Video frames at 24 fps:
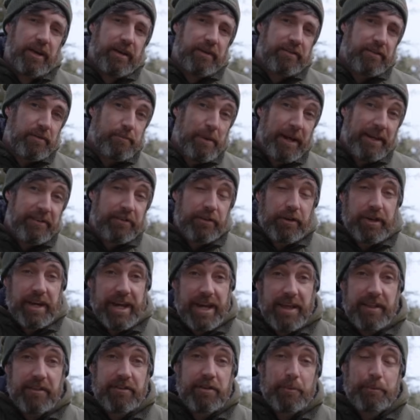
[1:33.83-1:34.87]
So make sure you
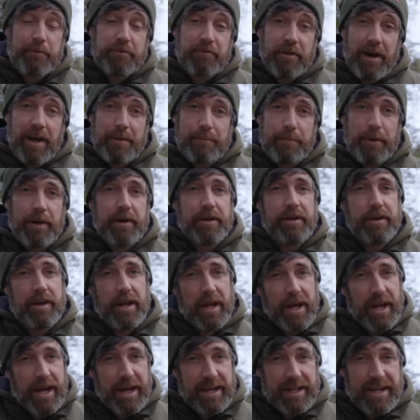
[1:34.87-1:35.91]
hit the subscribe button
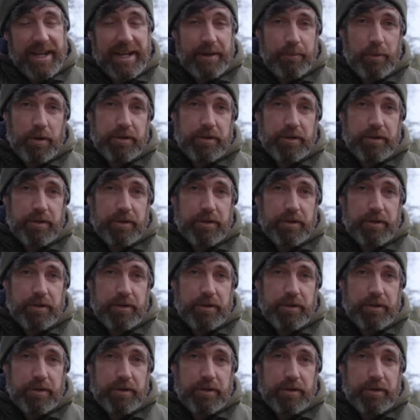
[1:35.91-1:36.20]
and keep